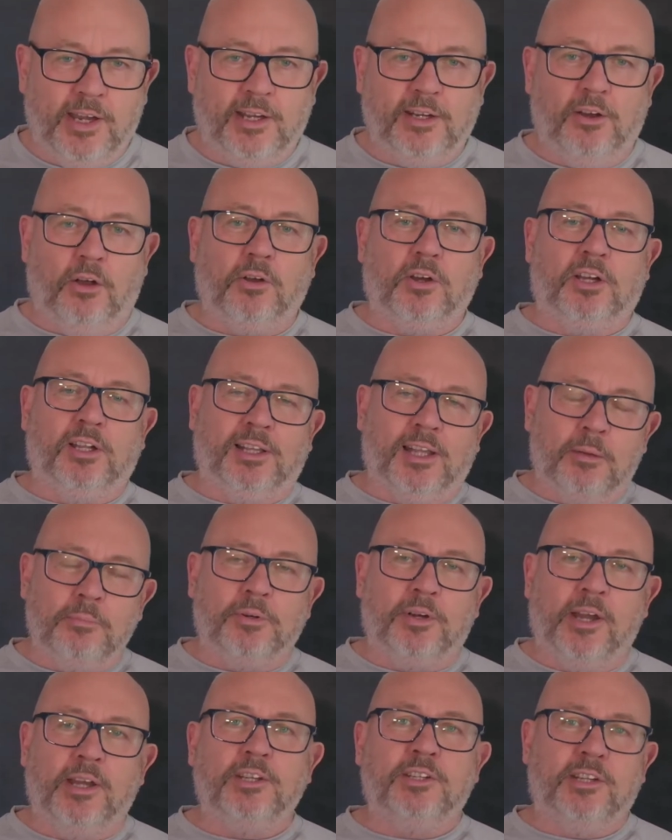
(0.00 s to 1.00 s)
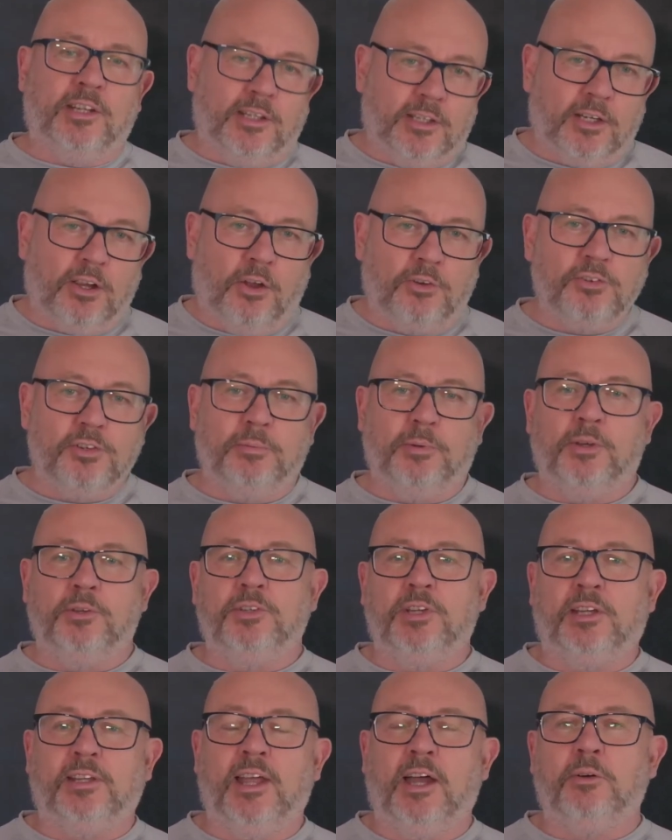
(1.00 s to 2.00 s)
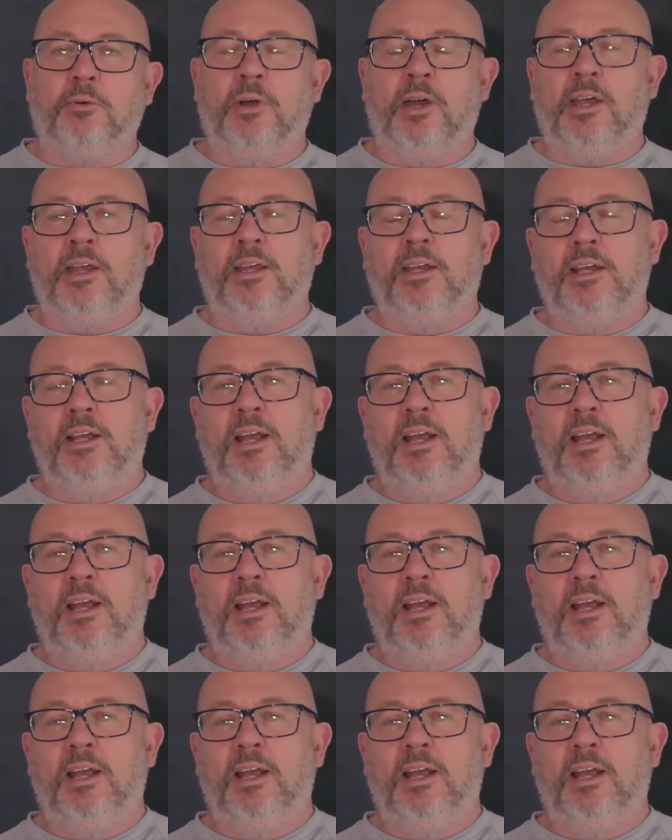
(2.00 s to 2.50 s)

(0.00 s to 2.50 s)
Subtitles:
not collaborating, contributing that way,